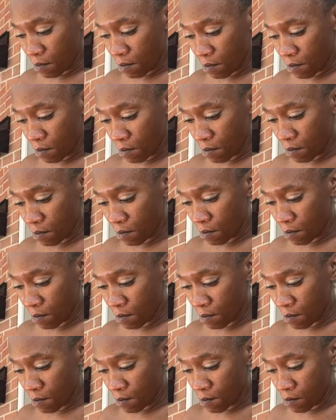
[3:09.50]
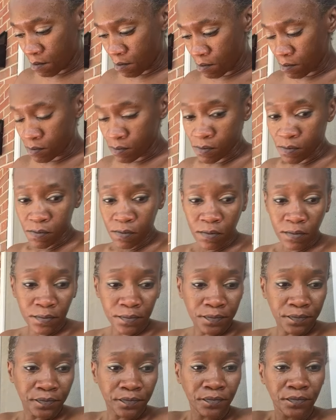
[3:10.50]

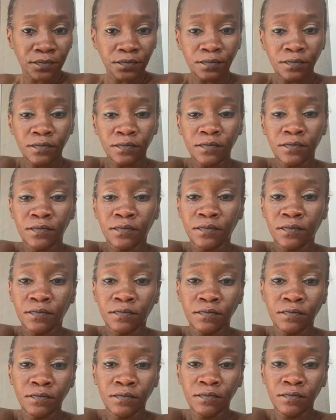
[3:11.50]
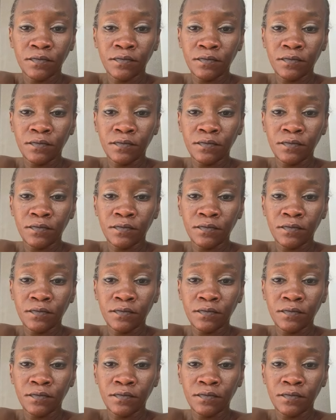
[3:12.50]
Nothing is said.